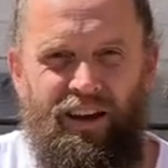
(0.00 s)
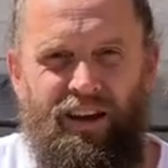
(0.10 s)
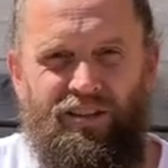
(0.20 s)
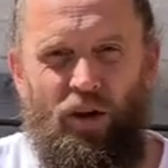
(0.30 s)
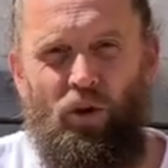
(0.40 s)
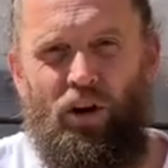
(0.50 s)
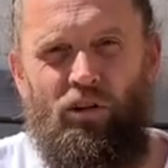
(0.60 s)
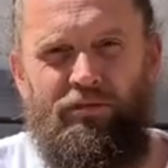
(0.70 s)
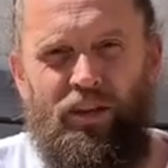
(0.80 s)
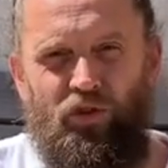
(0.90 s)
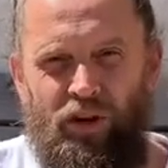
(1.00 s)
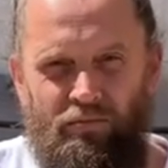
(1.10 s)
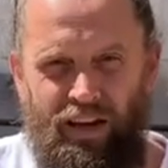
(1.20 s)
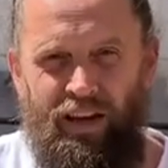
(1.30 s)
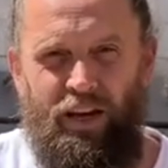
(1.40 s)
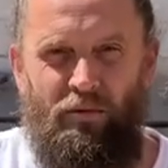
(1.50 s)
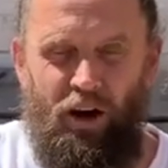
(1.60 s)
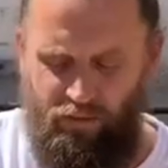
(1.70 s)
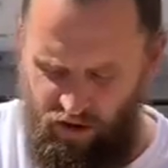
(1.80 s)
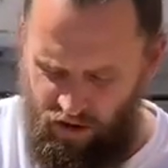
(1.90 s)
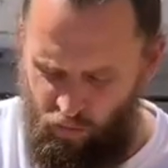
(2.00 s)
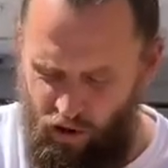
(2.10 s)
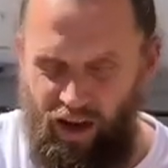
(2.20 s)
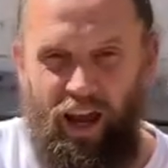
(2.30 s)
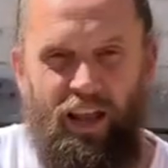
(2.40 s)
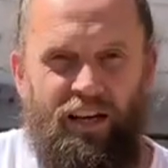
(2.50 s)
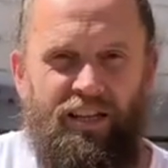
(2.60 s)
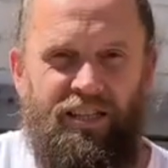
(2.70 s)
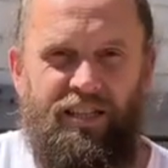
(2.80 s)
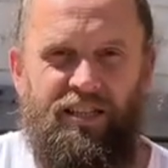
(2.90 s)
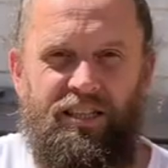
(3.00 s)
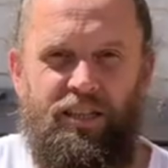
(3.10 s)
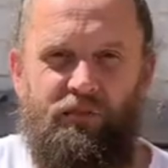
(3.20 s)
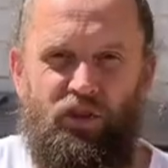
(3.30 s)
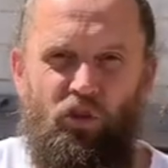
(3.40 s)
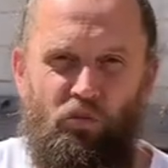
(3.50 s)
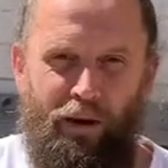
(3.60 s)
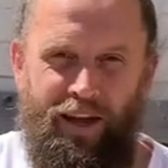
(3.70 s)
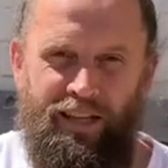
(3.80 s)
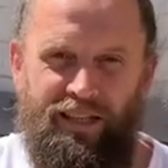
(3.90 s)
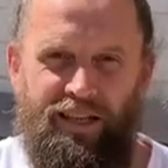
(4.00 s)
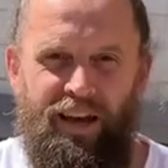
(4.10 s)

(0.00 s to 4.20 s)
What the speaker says: So you're going to rejoin me in a moment when I get the consistency of toothpaste,